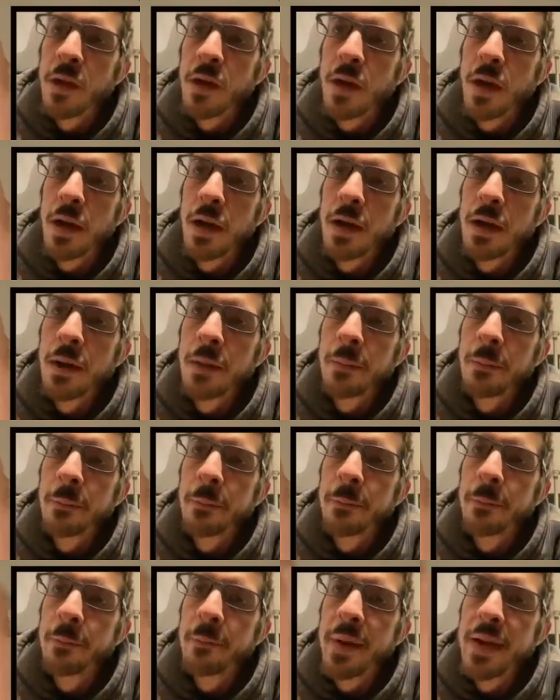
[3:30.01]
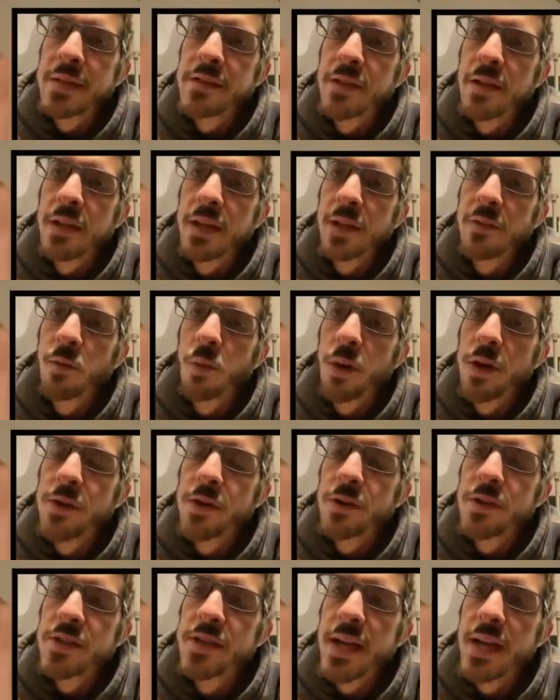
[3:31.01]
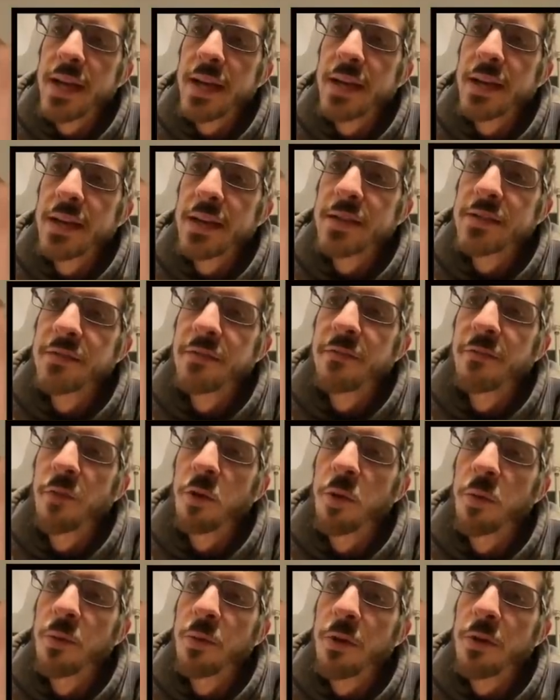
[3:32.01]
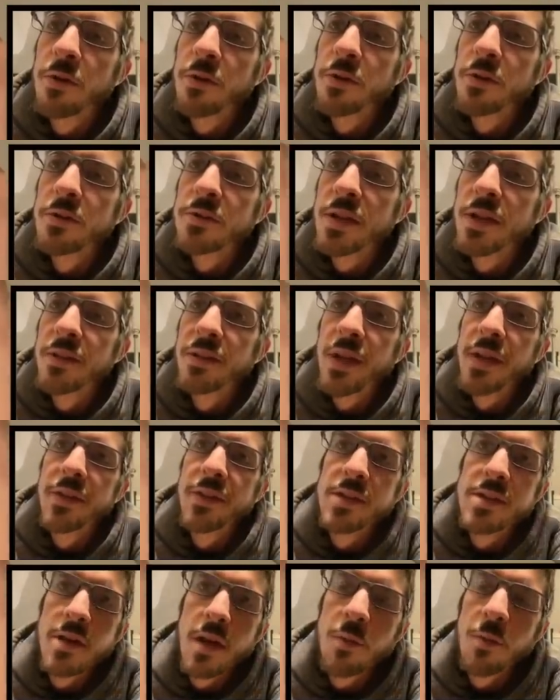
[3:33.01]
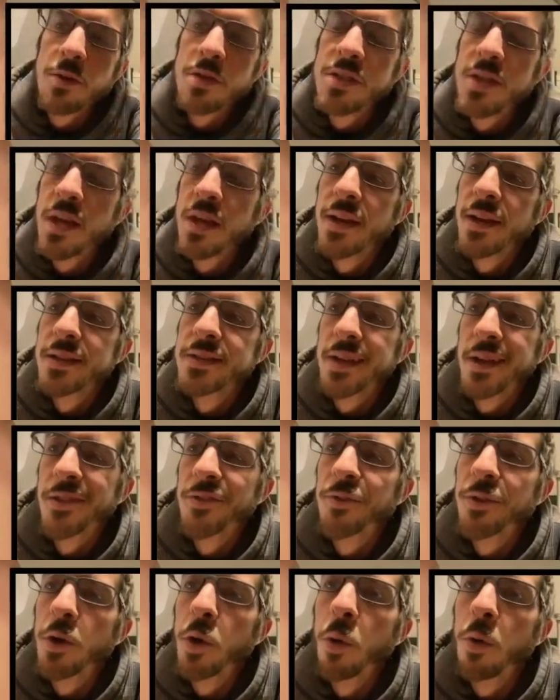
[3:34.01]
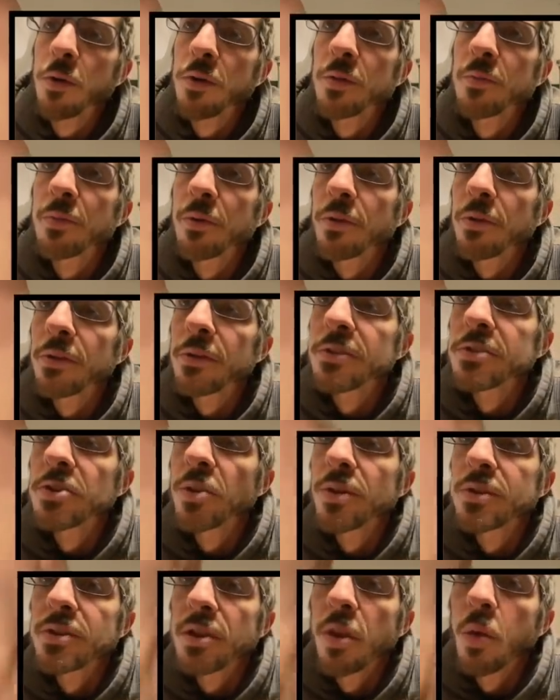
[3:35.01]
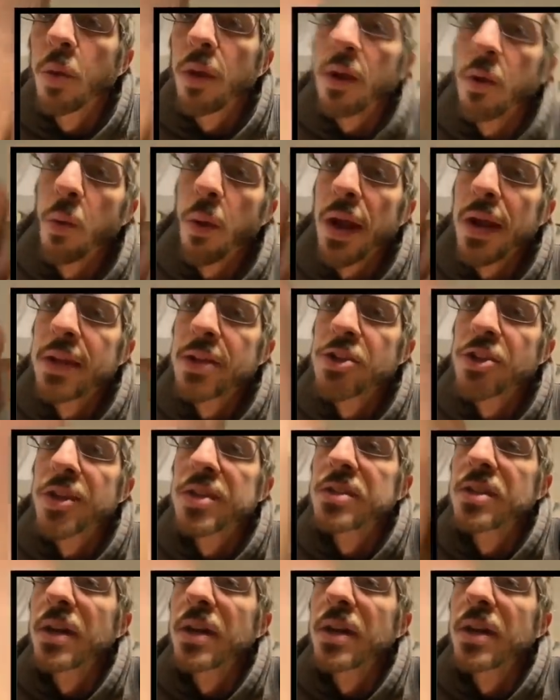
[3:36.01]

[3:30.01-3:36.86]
um, basically, the winter setting is full burners, and then the summer setting is like three quarter burners. So it's a quick way to just